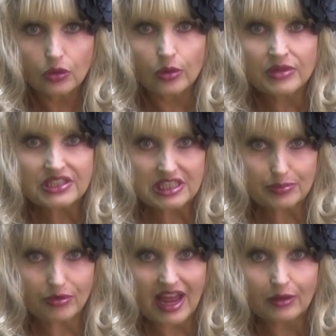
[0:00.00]
Or
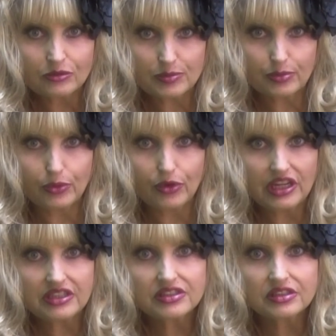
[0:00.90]
Mrs. Brown's
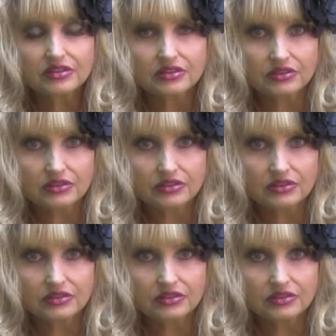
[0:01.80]
Boys?